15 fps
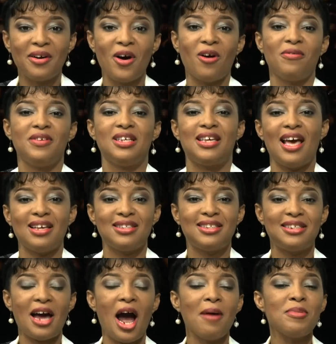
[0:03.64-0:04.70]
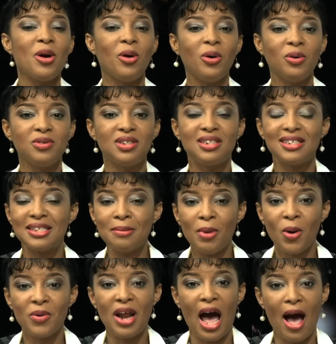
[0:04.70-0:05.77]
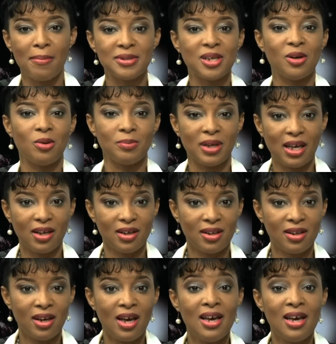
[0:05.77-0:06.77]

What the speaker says: Coffee Guest. I'm your host, Simone Absalom Gale.